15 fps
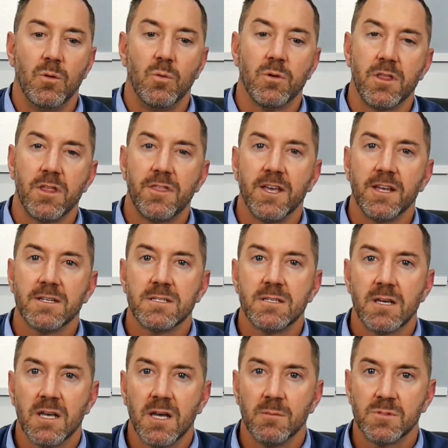One of the things
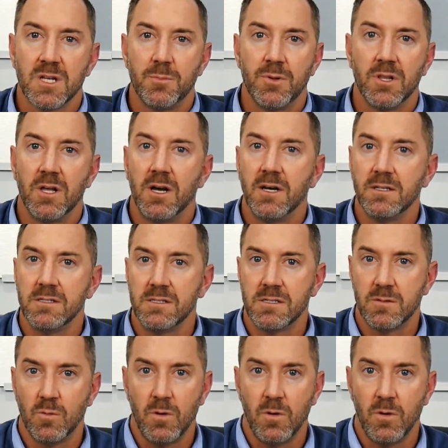that comes up a lot is